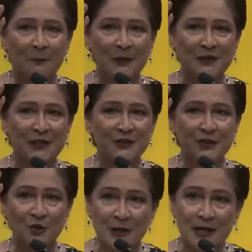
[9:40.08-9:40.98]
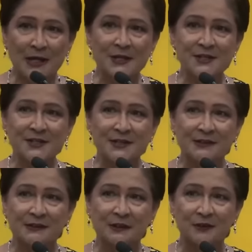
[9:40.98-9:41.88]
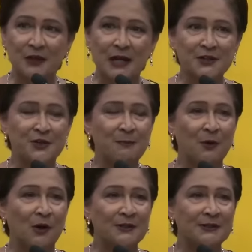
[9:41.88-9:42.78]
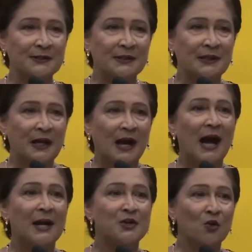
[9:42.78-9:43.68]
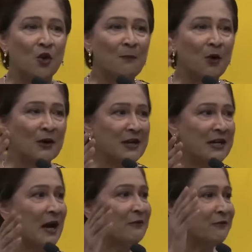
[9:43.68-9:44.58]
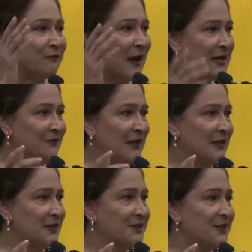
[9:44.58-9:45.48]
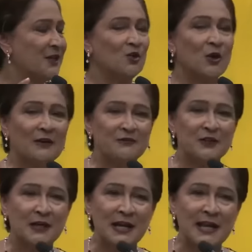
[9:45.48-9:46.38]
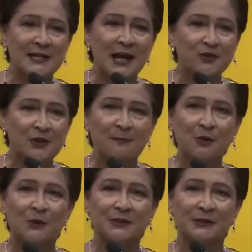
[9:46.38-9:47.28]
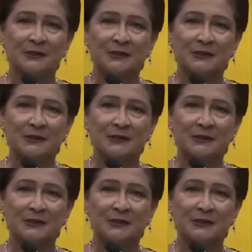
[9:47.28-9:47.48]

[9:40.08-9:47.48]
within 2 years of your last report, and no more than 5 years, you have to lay that report.